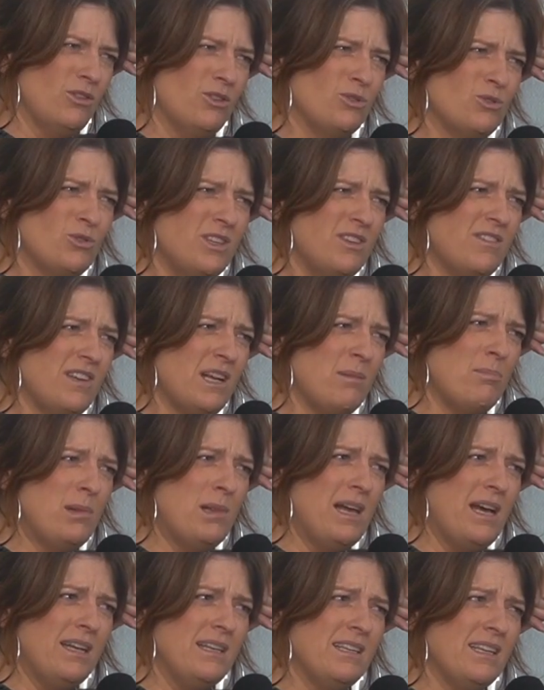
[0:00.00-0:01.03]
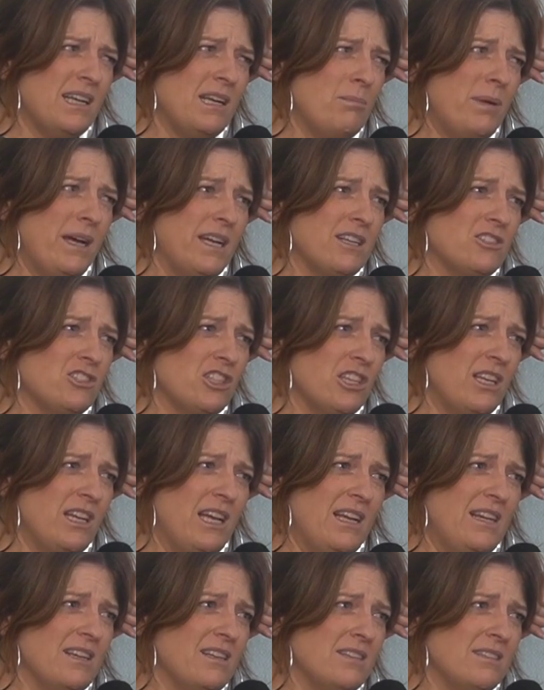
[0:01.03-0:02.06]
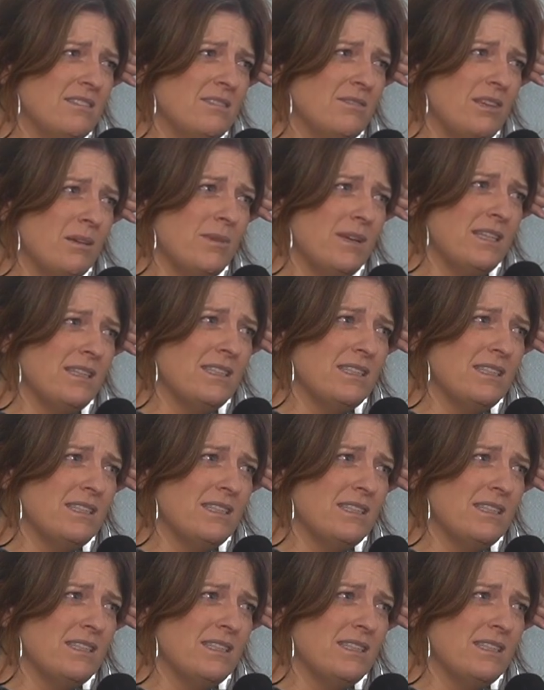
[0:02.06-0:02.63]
there's not even a plant or a picture or anything. Amanda,